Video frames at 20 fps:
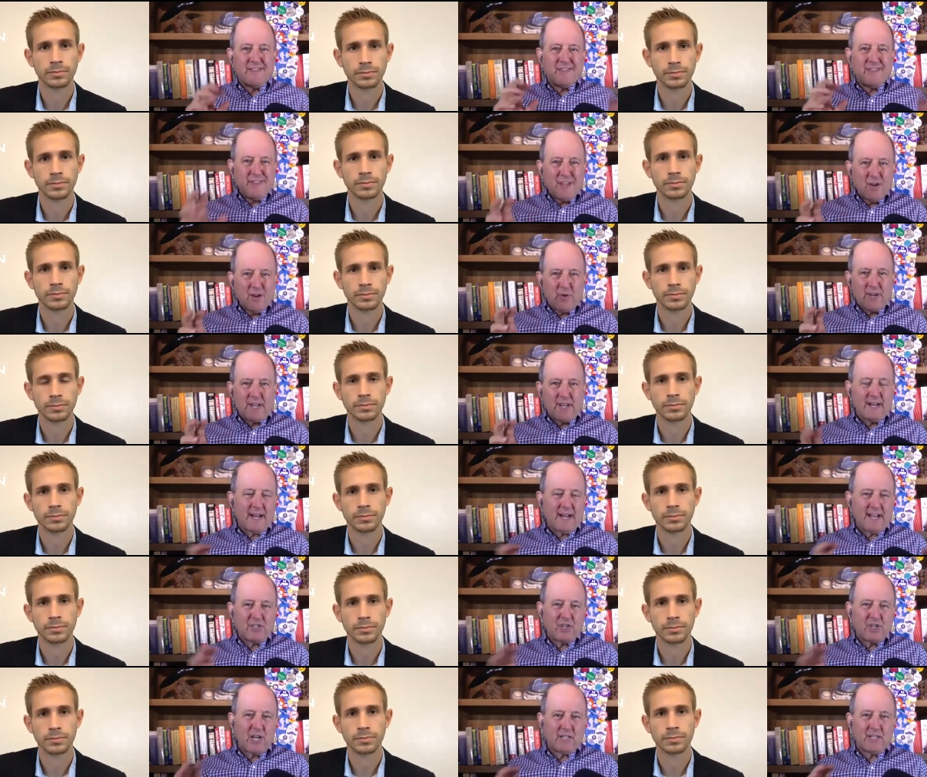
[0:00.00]
Speaker 1: theory, and
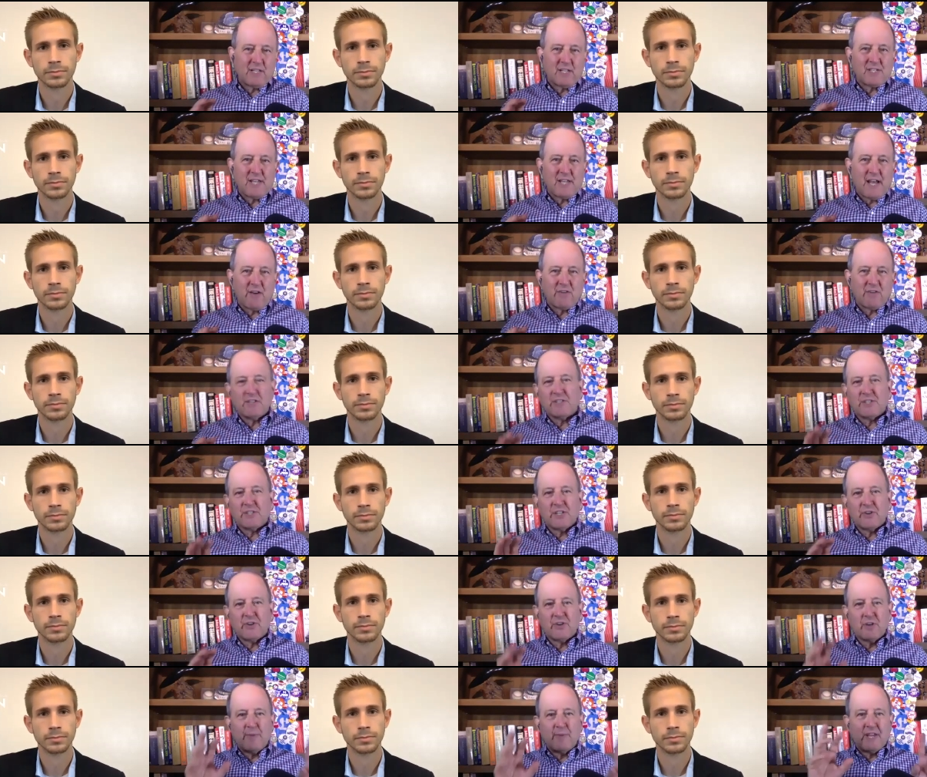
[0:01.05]
I checked this out,
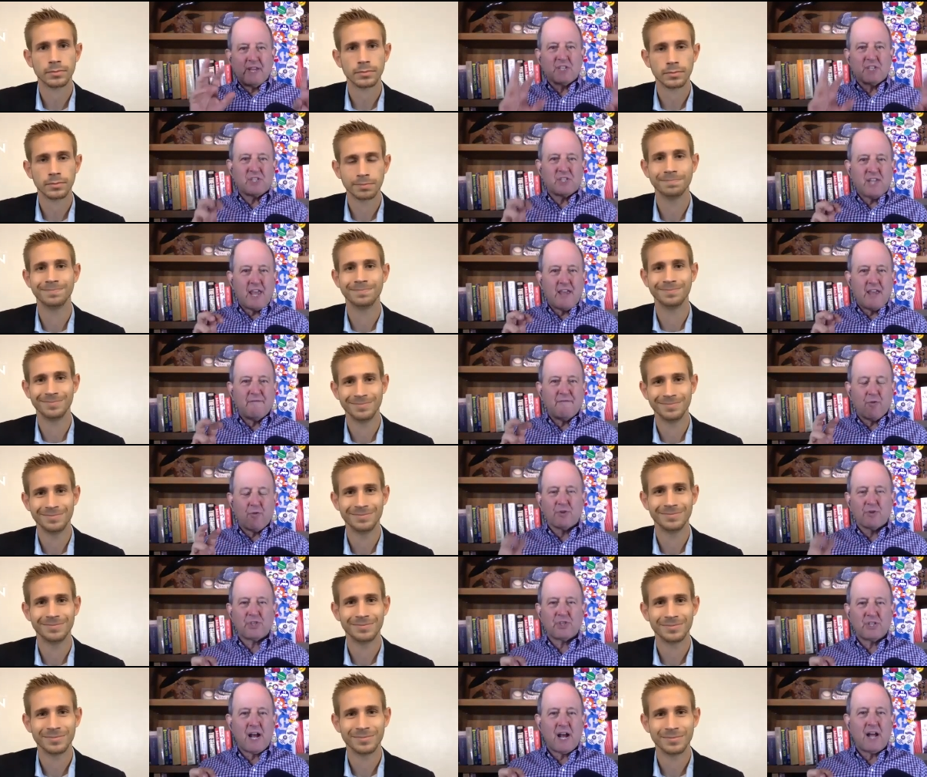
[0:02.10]
considered to be a safe or
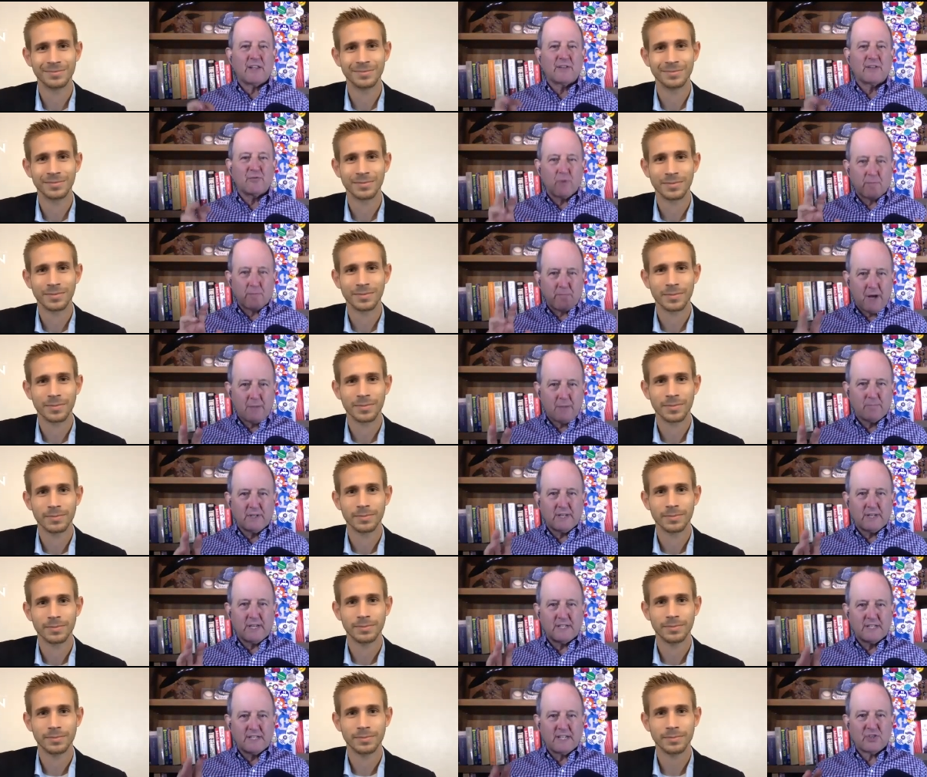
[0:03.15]
solid
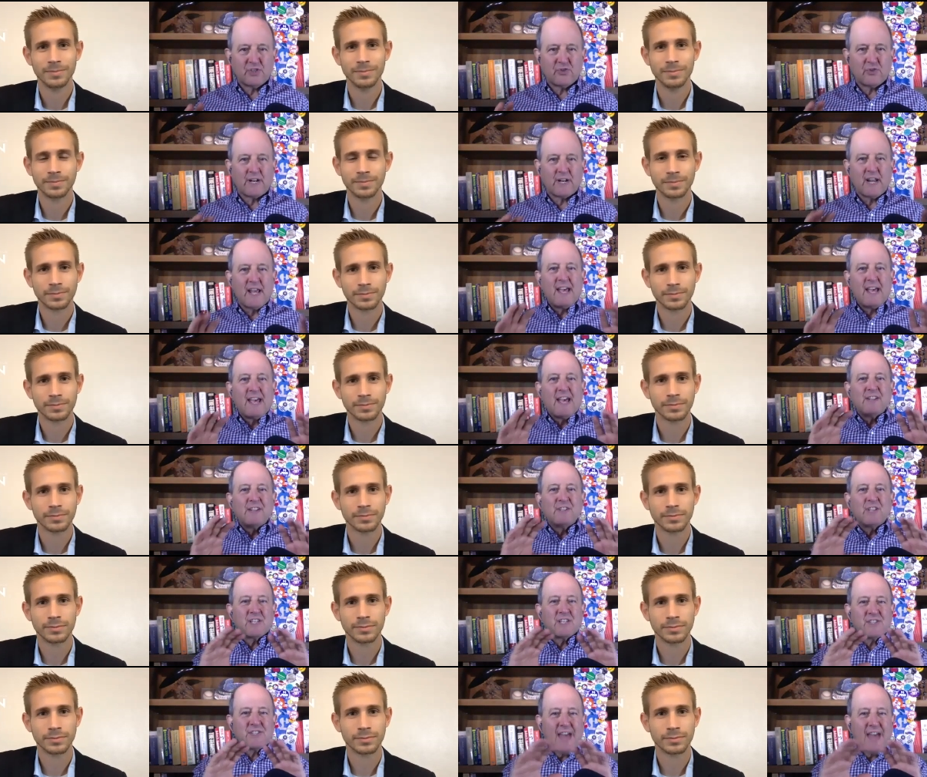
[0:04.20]
Republican district
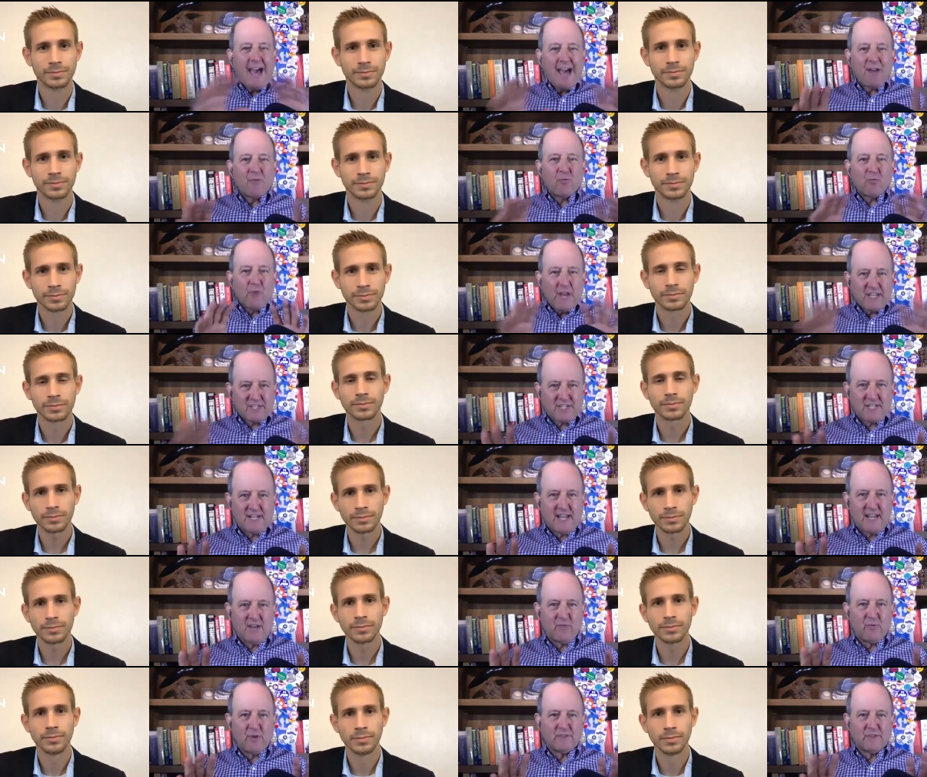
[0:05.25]
does that
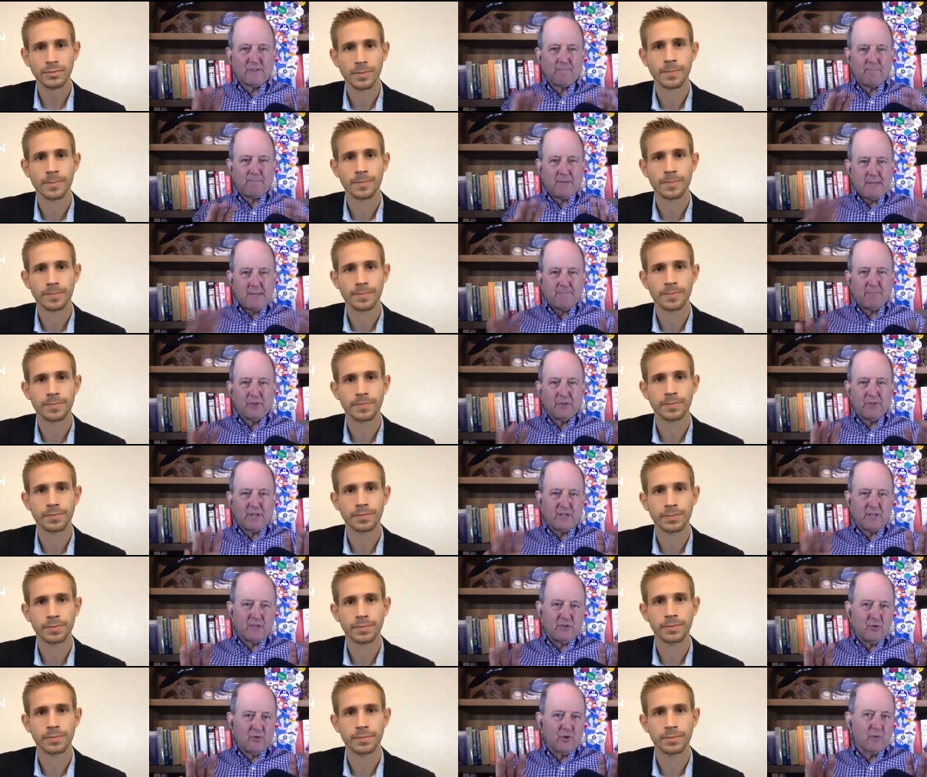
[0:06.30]
resonate with the people that
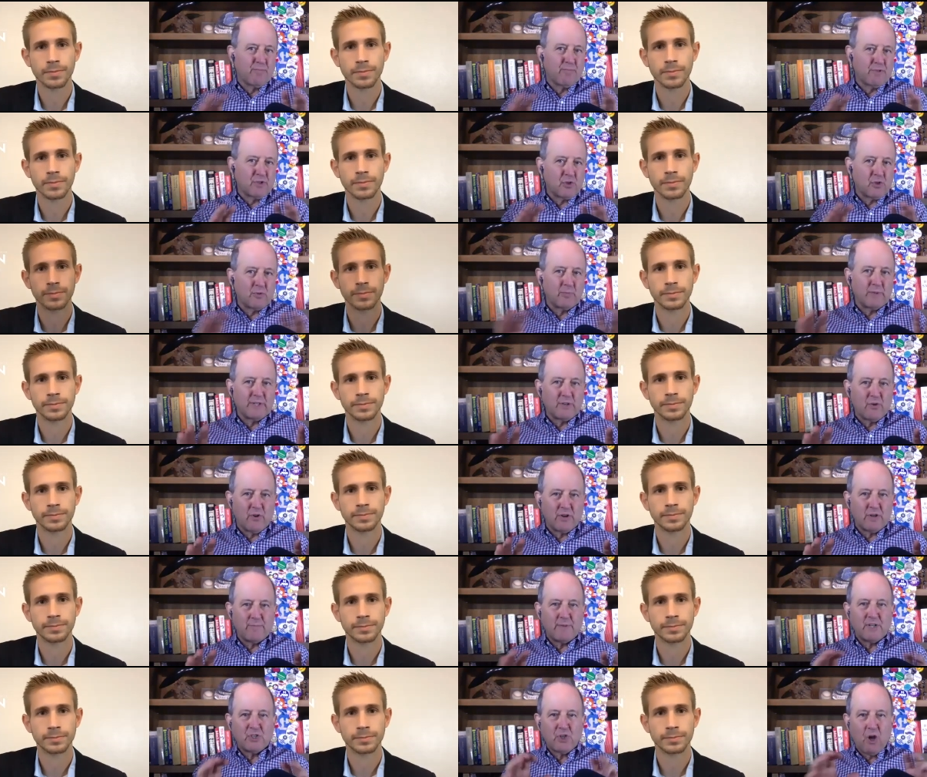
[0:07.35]
you're presumably going
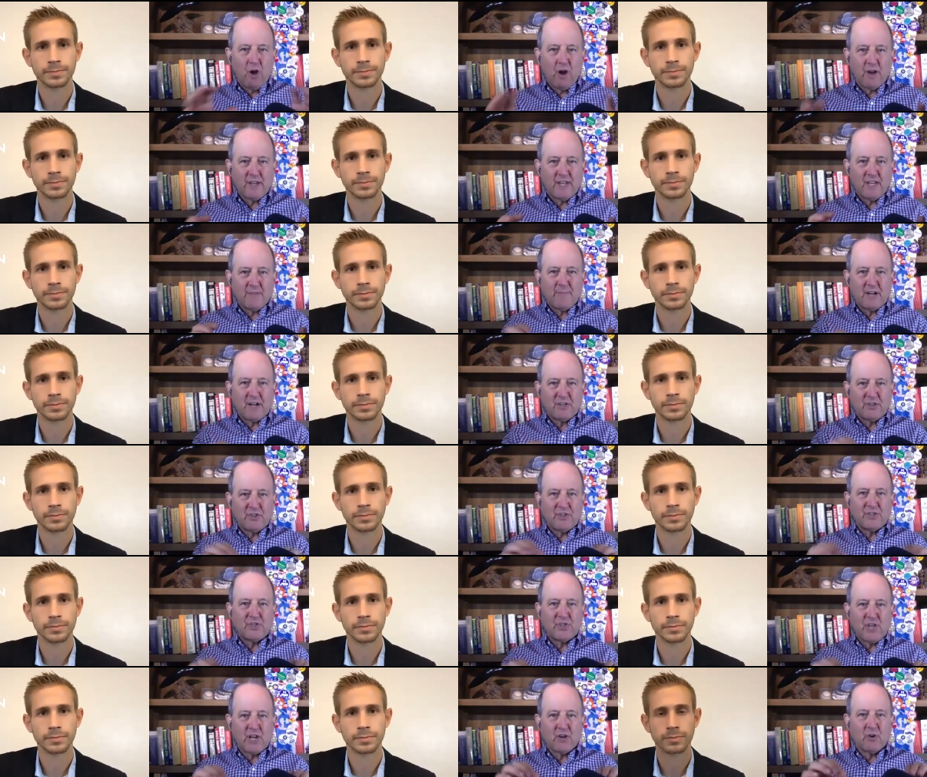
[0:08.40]
to be talking about to the
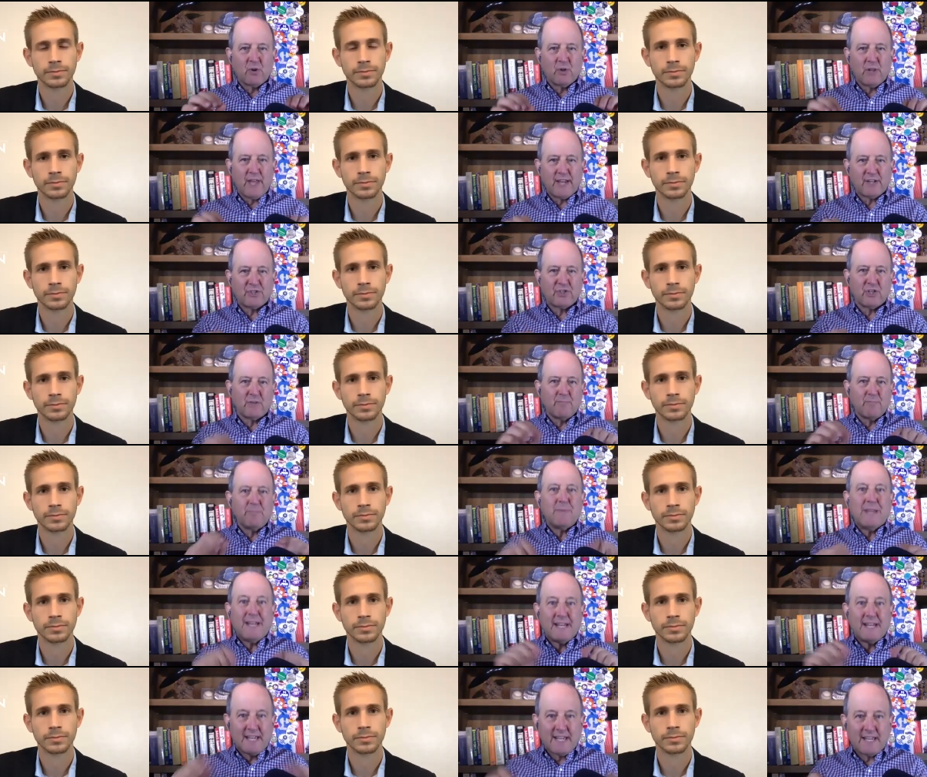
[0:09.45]
general election?
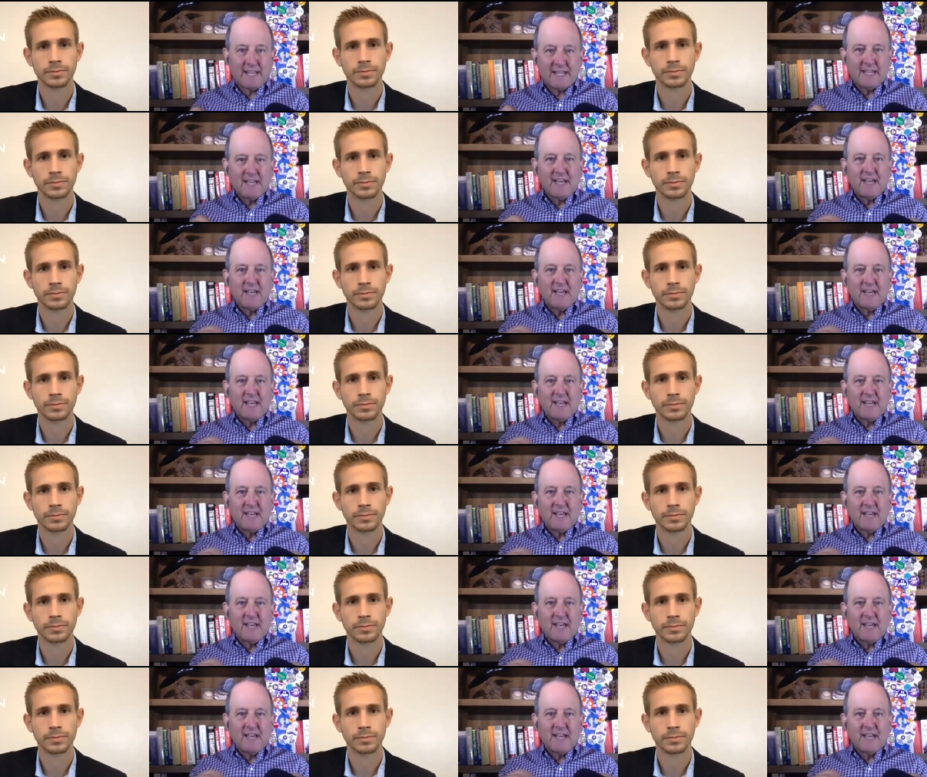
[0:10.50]
Meaning,